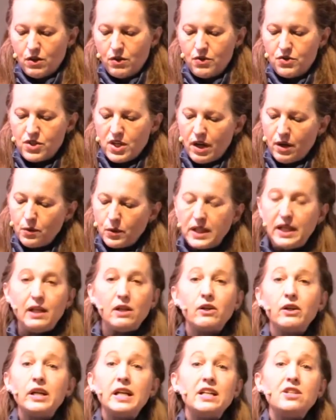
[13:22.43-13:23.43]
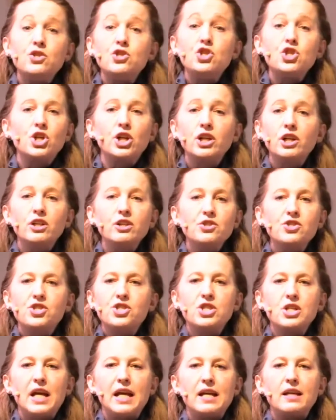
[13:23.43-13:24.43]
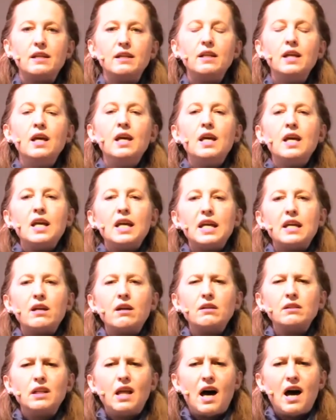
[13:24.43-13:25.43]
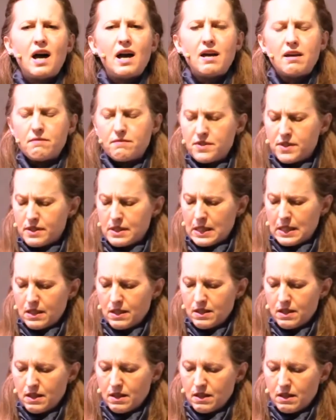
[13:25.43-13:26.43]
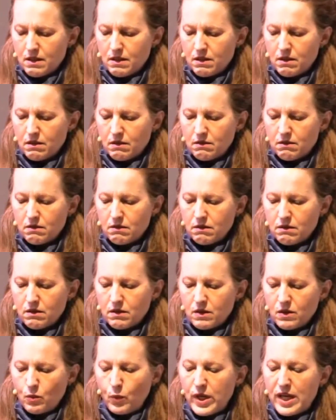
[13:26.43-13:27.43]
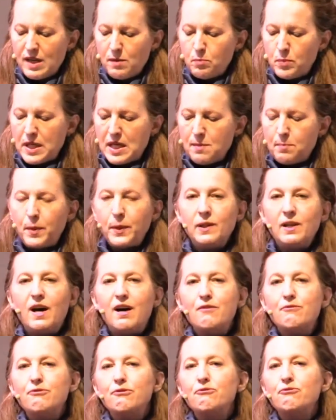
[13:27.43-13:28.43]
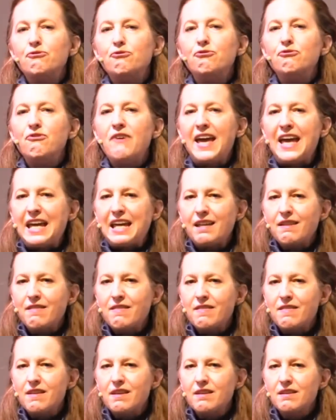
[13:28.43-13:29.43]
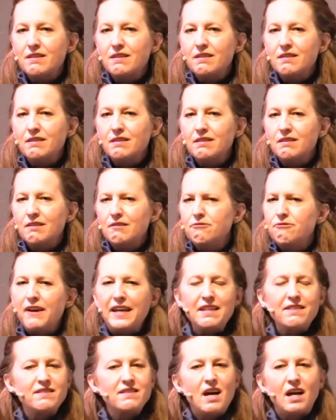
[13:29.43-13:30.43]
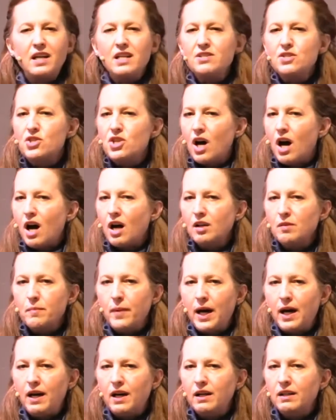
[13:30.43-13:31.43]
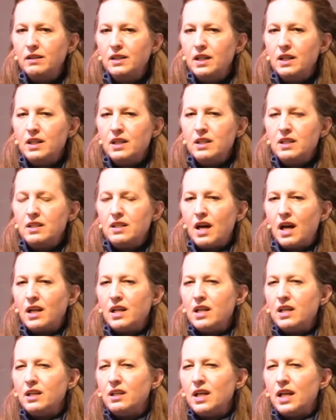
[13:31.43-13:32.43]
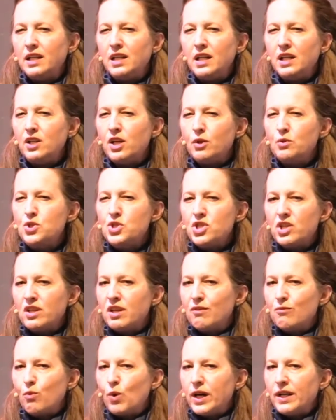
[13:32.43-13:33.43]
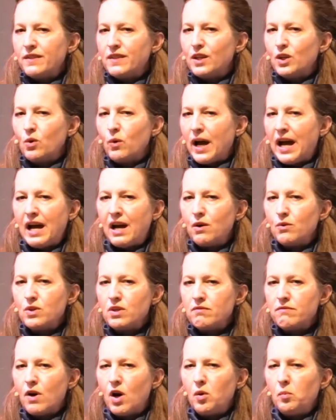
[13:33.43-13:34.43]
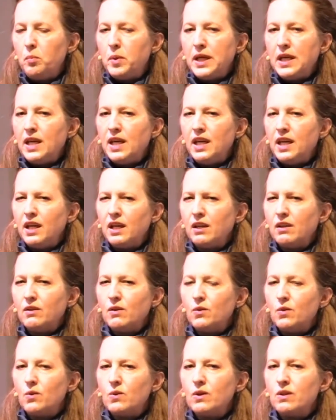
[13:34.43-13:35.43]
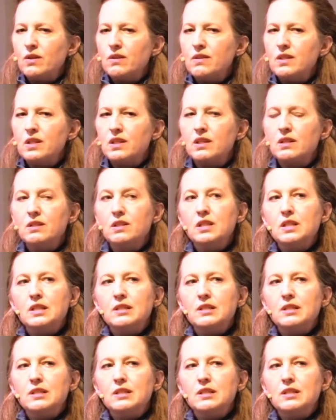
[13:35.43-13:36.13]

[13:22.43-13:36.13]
So here in church and in our lives, we people of faith, faith not in dogma, not in any notion of what the ground of all being or the